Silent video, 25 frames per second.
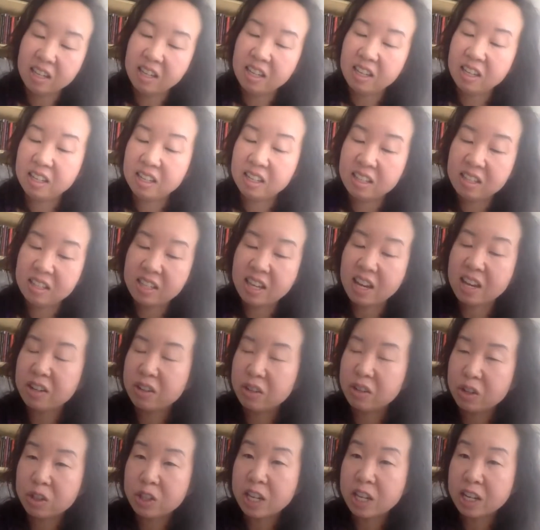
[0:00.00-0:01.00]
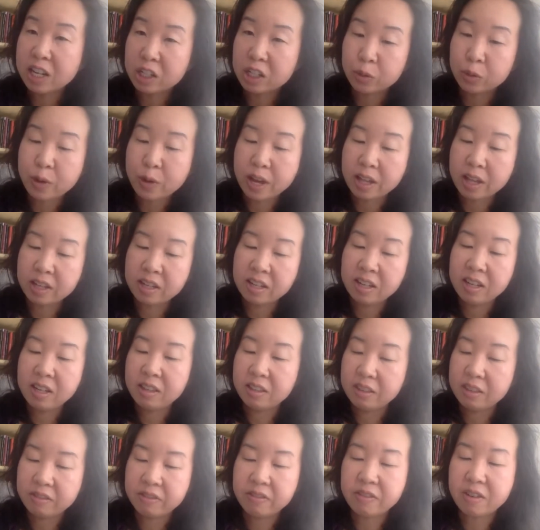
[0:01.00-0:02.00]
Is heterosexuality
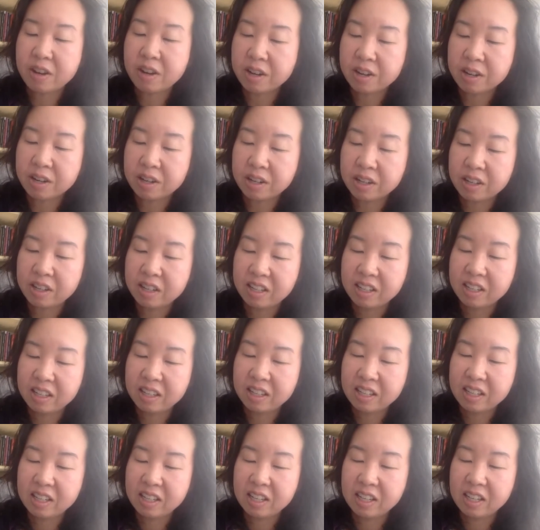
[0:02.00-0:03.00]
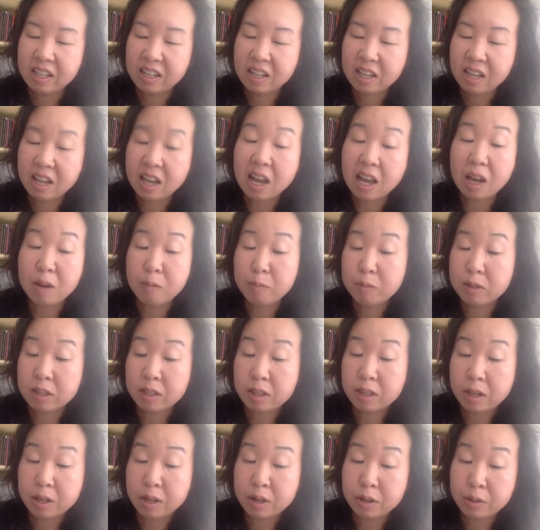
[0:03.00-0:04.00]
the fog? I am
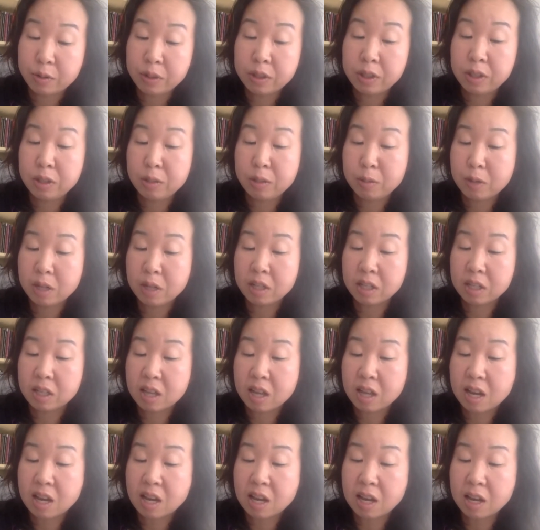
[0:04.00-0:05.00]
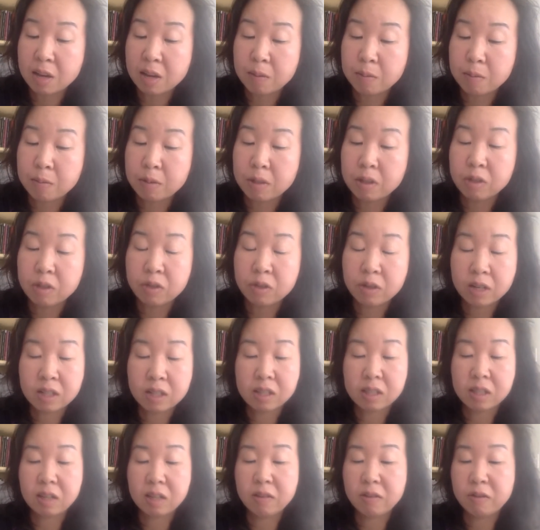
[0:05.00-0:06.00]
slow with too much time,
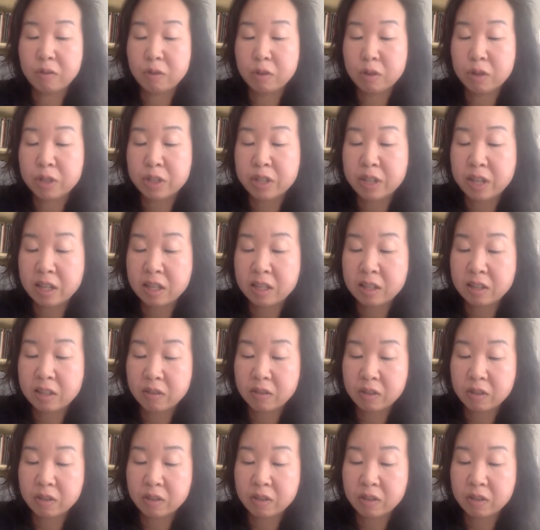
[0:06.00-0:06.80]
dressed in 4 shades of